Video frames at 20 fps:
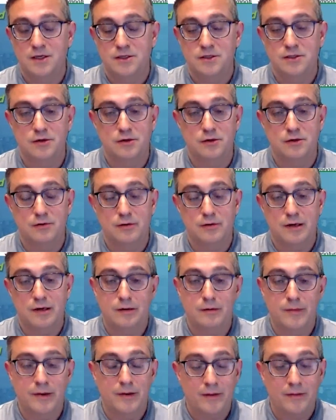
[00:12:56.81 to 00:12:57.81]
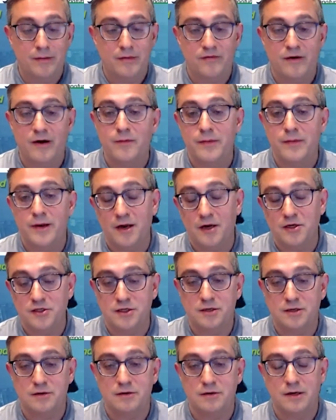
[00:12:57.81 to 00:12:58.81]
So remember, I'm a fund
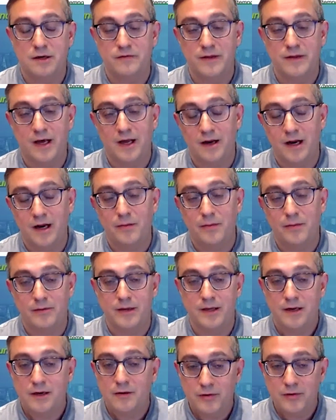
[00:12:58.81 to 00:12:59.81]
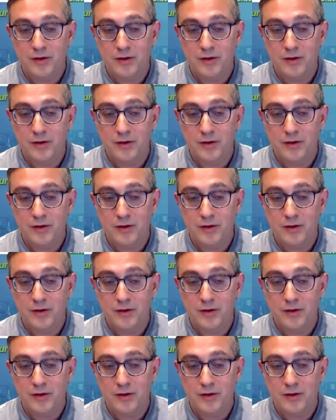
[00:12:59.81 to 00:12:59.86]
manager, not an operator.